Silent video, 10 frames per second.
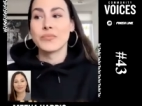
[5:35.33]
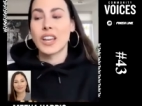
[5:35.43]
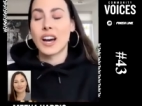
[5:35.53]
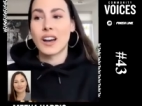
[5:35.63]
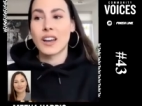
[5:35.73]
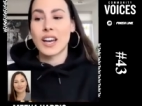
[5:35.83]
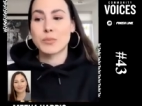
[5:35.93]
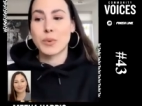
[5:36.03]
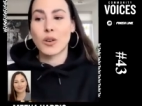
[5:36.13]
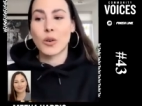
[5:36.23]
Uh, has
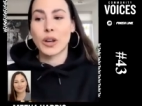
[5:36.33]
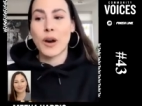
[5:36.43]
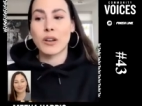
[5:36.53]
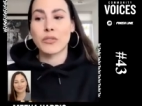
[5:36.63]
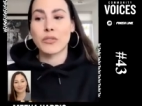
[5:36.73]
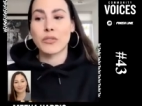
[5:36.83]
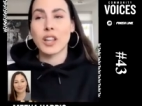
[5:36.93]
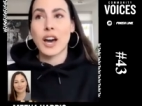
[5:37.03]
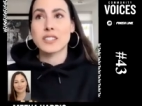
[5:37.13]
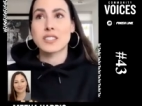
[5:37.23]
been going around for the
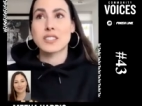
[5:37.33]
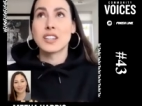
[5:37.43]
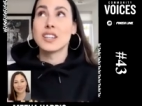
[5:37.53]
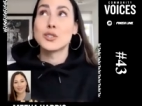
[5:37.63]
last